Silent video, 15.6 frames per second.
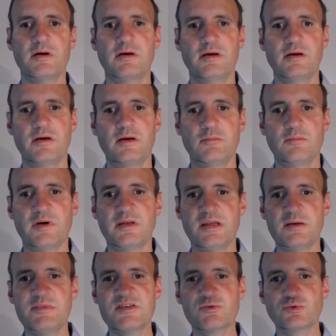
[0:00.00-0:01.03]
My name
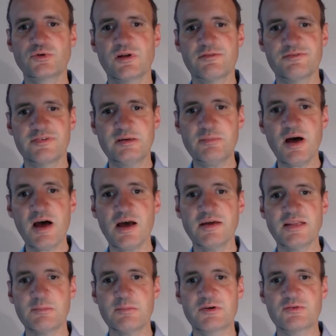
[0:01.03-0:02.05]
is Rudolf Weeber and
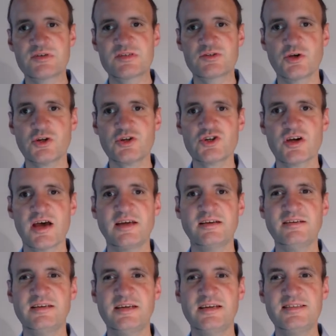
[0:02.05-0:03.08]
I'm a researcher at the
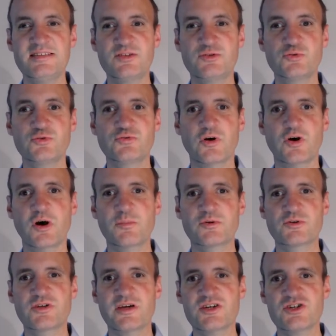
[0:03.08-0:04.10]
Institute for
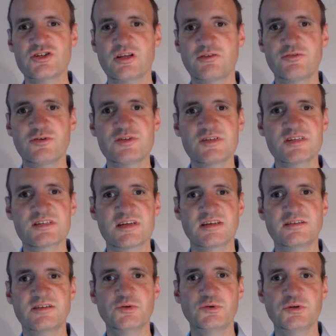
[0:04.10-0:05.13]
Computational Physics at the
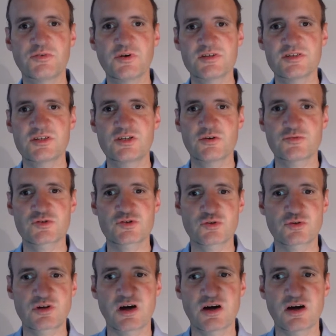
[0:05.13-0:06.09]
University of Stuttgart.